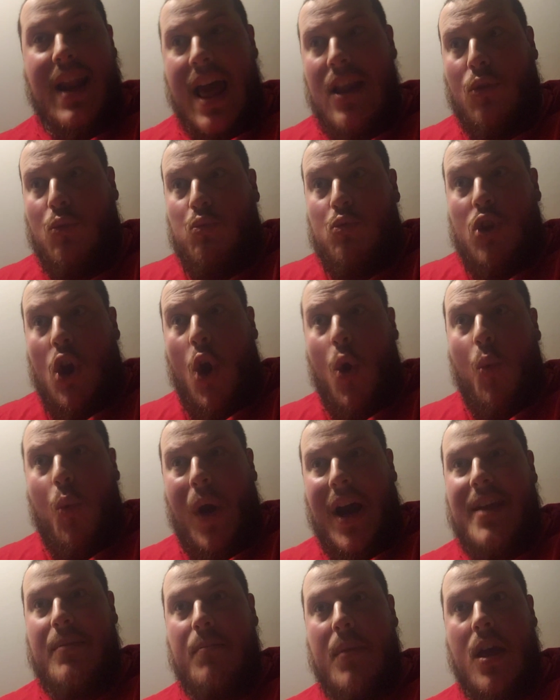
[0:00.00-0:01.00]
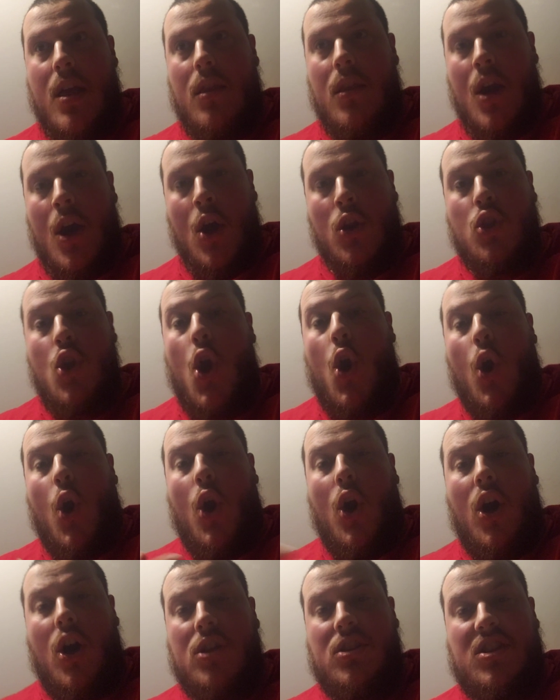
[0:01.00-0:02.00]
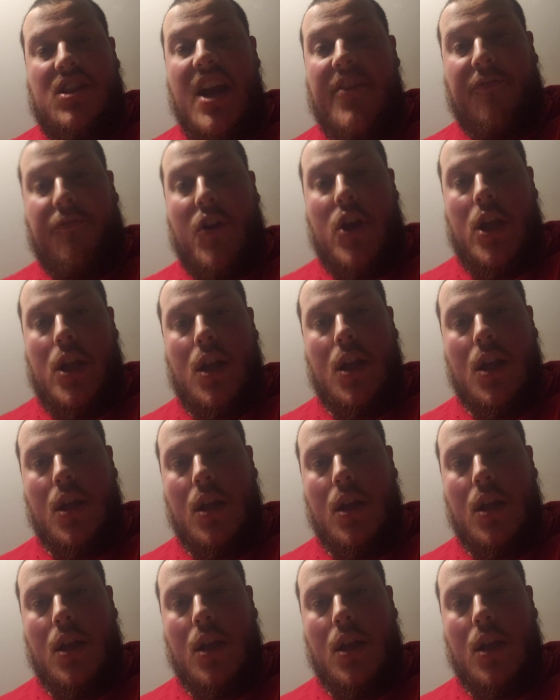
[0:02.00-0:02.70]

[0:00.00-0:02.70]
I don't know white men. They're all different.